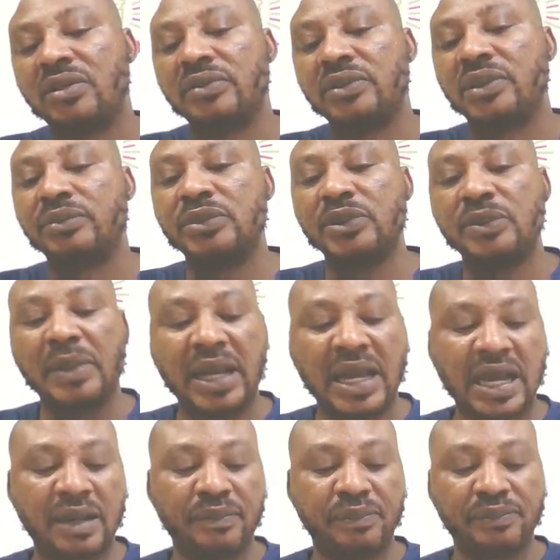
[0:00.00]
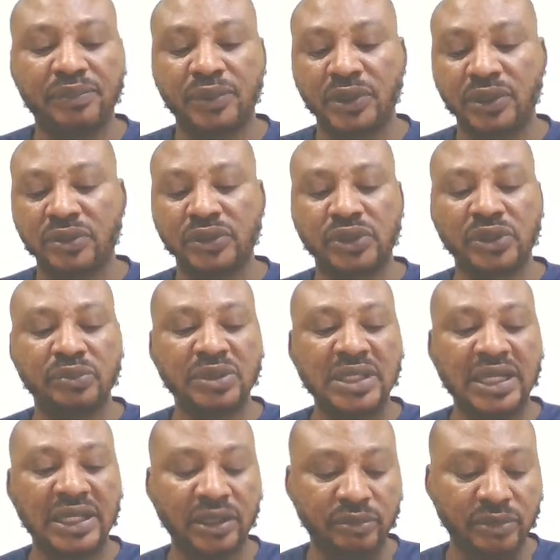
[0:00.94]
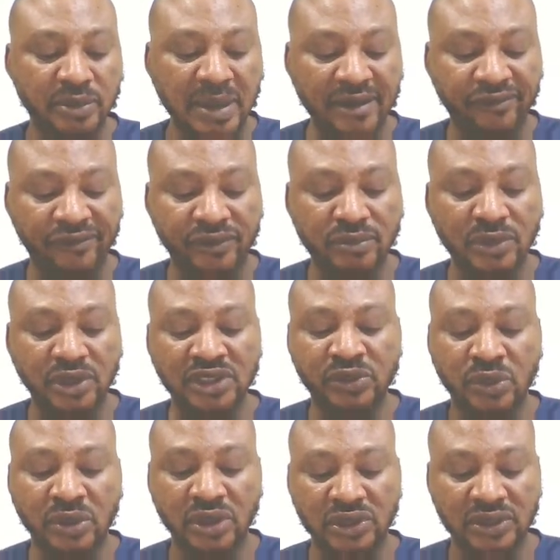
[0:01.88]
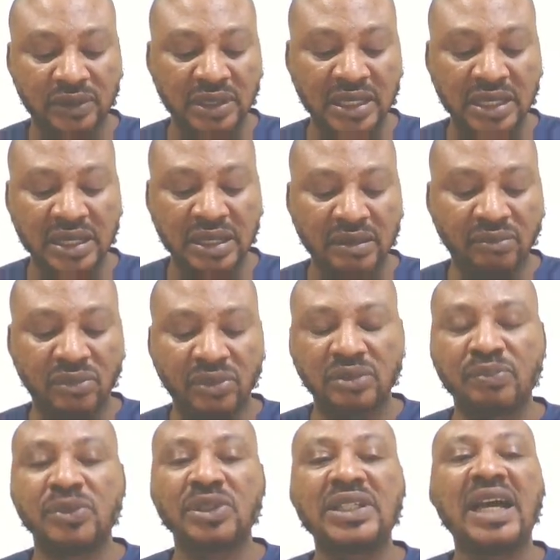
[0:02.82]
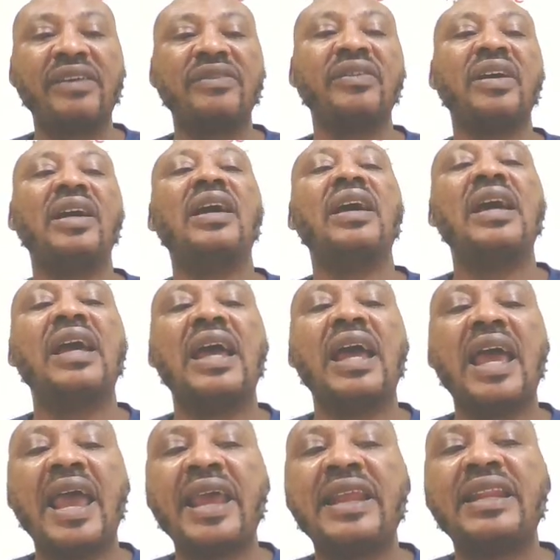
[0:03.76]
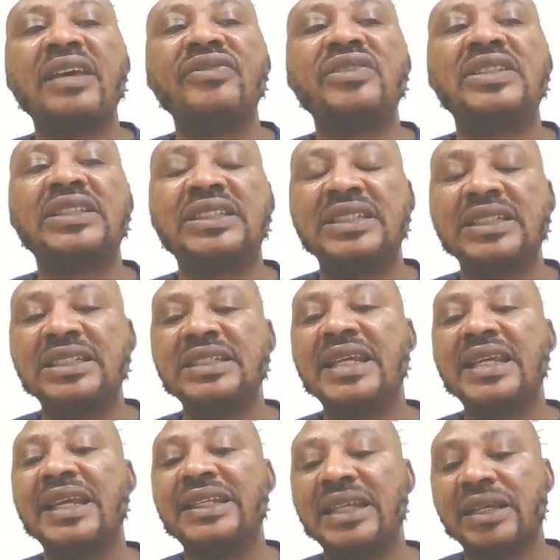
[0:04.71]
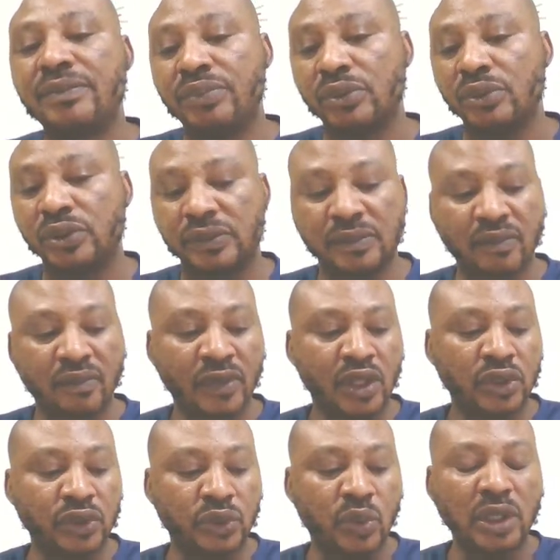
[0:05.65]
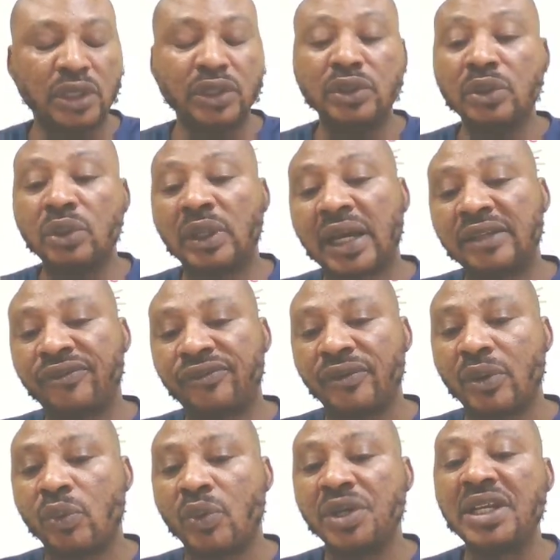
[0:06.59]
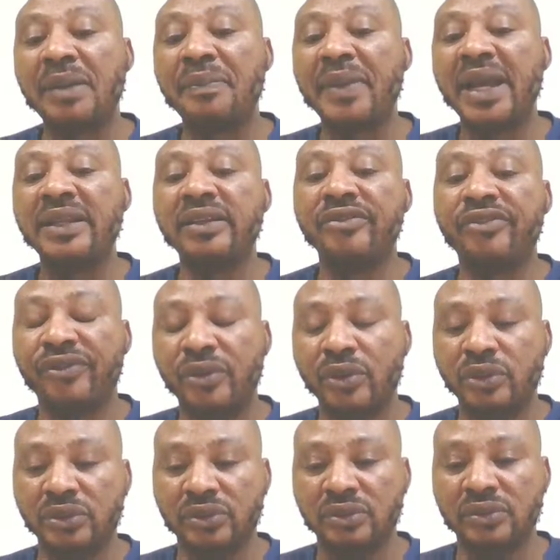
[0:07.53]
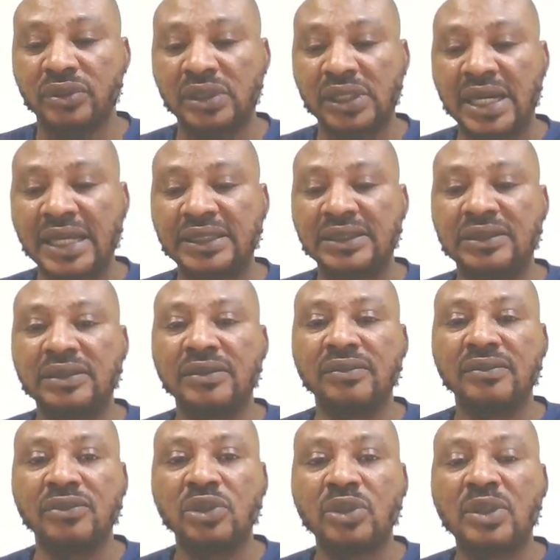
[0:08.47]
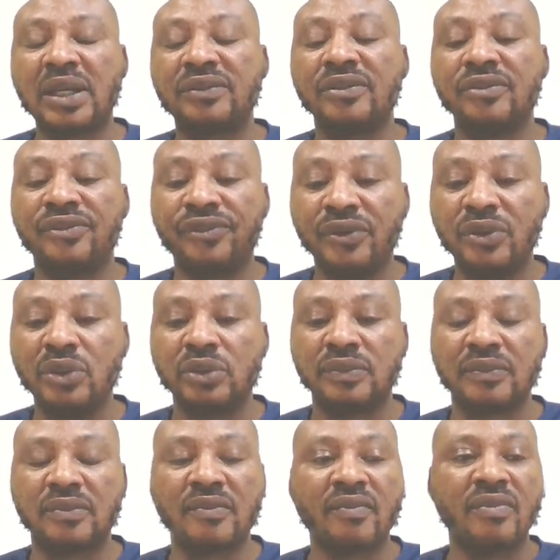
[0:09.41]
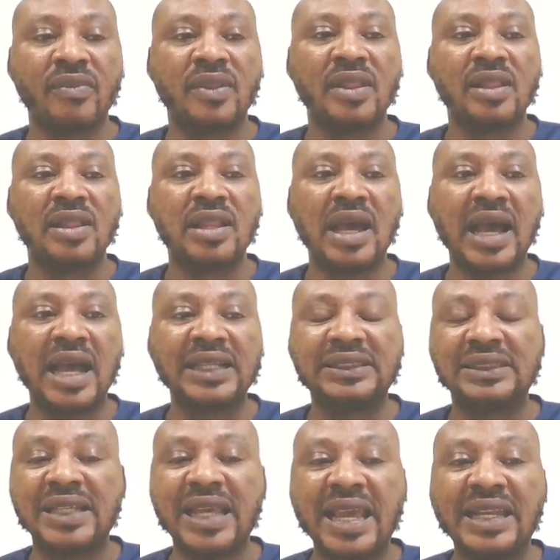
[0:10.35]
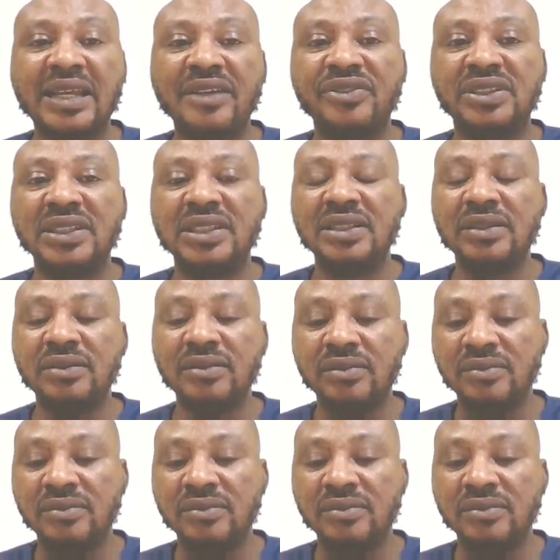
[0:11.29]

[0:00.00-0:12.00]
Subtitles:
mobile app. So it means that your mobile phone must have NFC enabled. So what do you look at for when you're buying a phone, right? Look at a phone that has NFC,